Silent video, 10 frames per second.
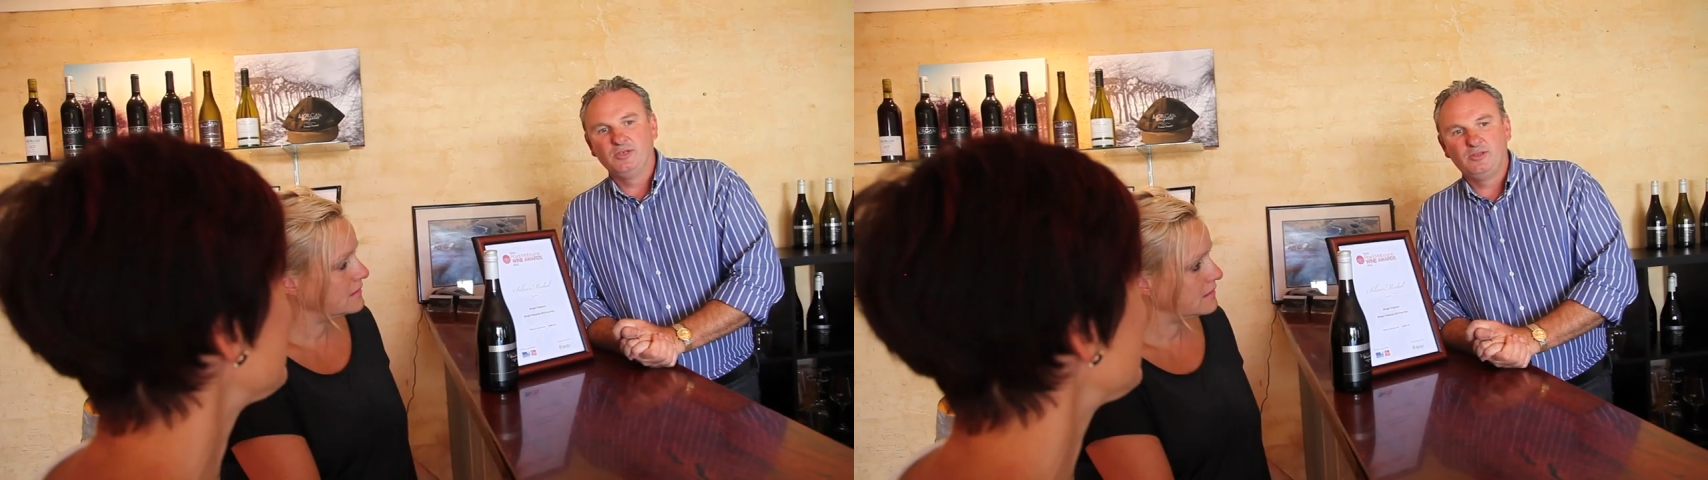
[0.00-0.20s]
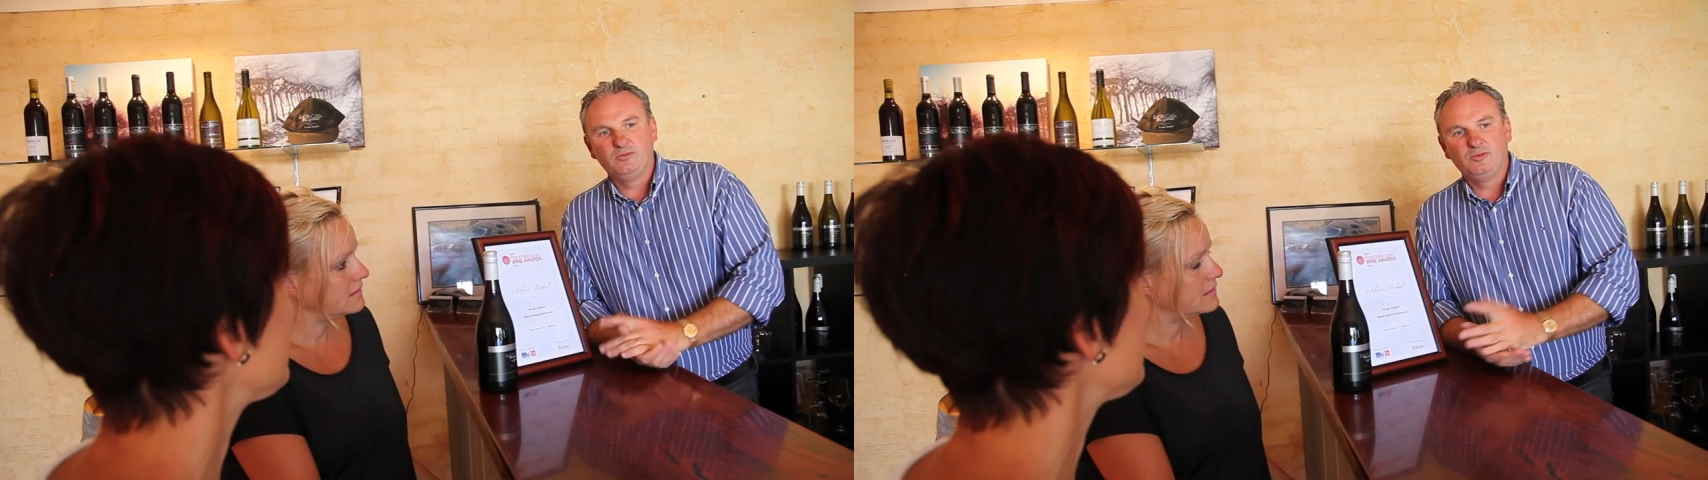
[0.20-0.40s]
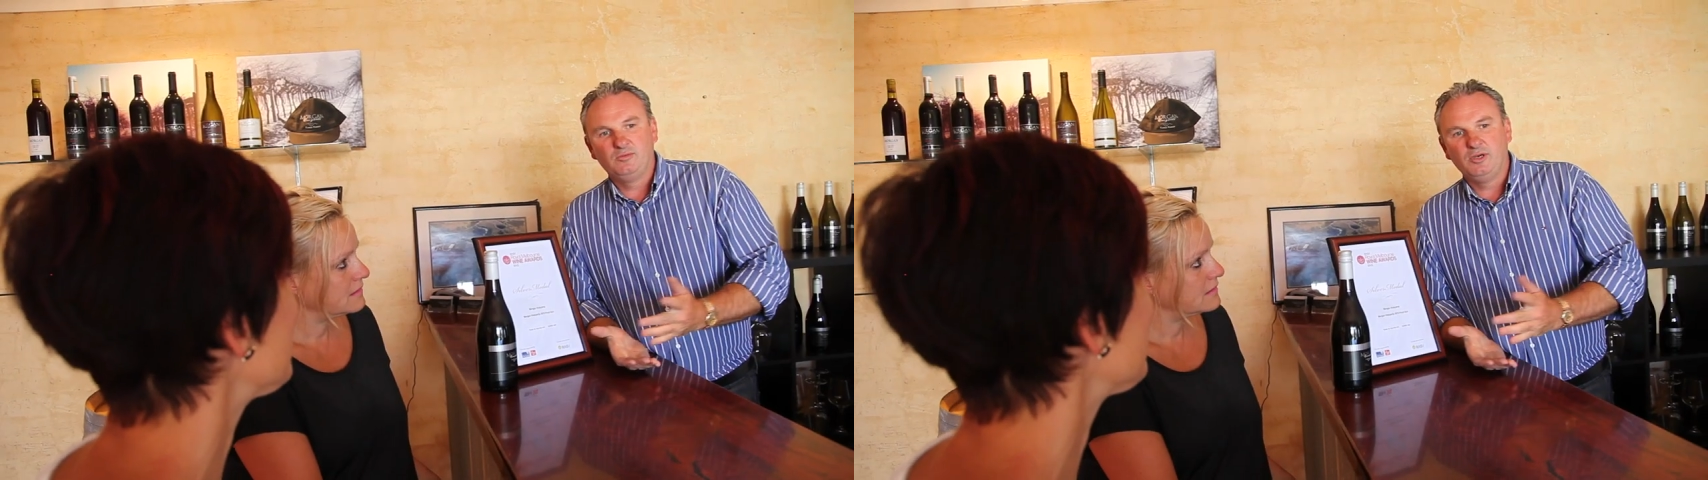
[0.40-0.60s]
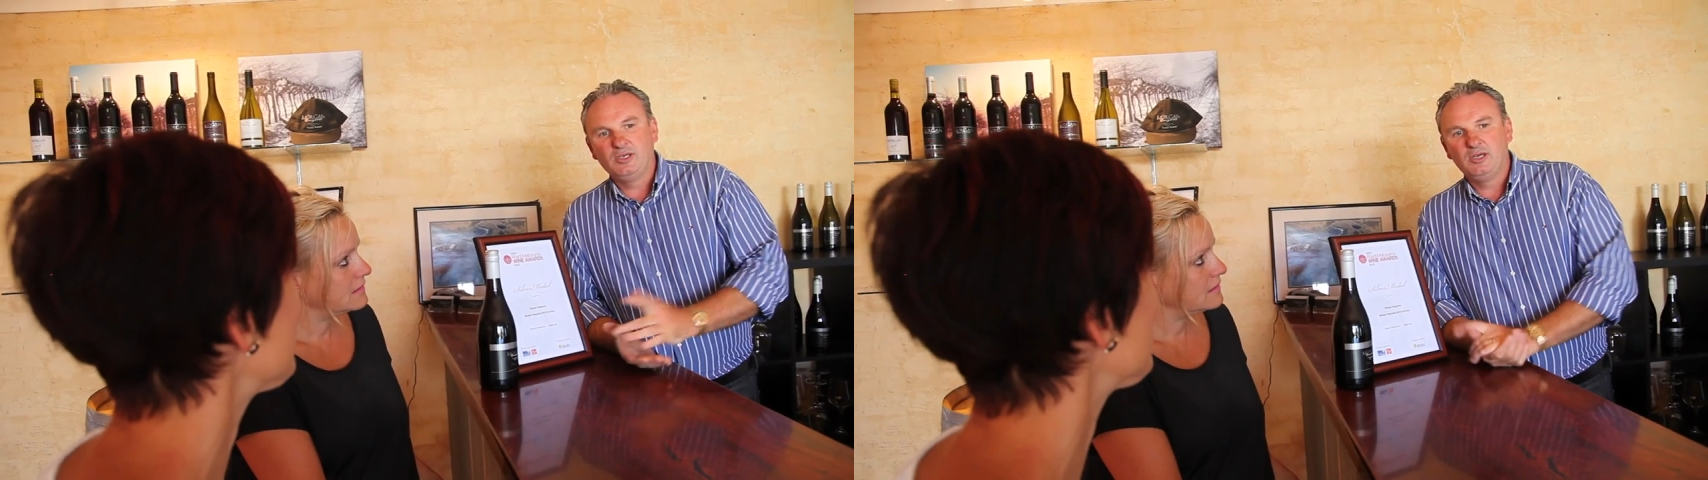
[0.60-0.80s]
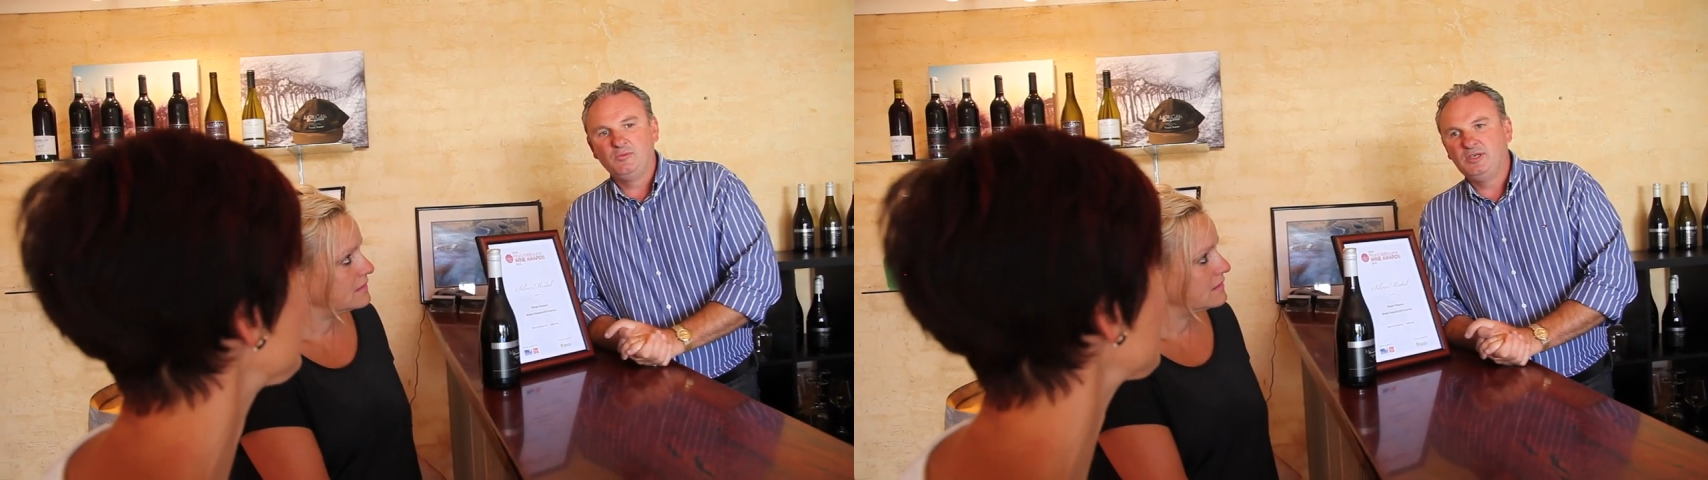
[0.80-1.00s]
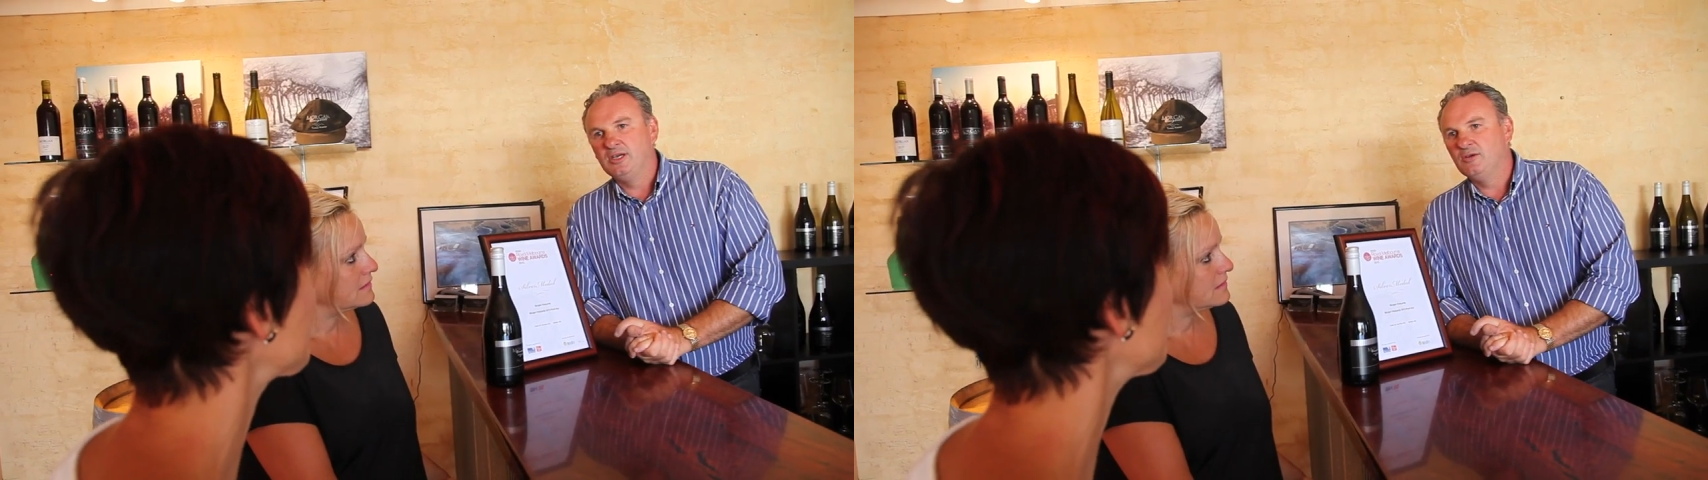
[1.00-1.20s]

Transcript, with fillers: And I thought, well, why can't we?